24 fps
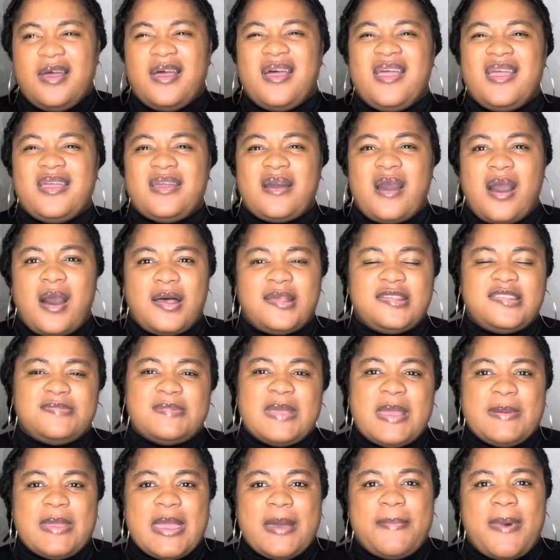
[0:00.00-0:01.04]
It cost
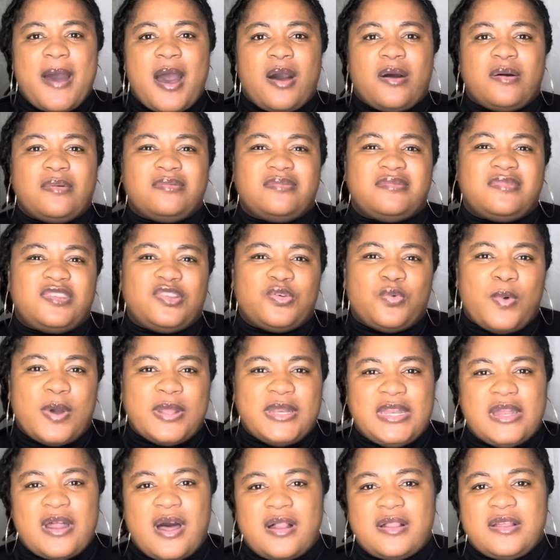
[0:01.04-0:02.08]
maybe about twenty
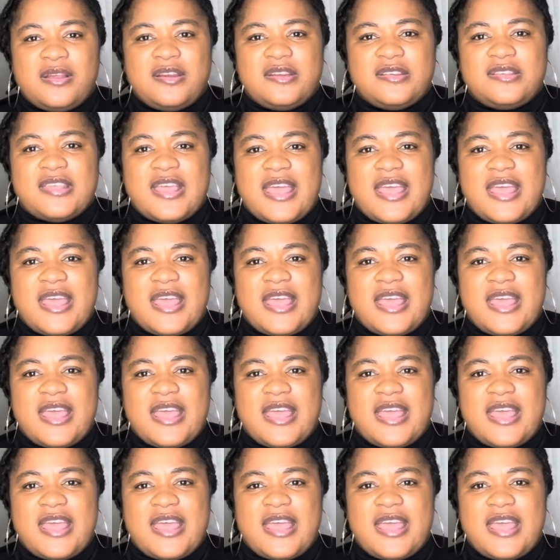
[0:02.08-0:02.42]
dollars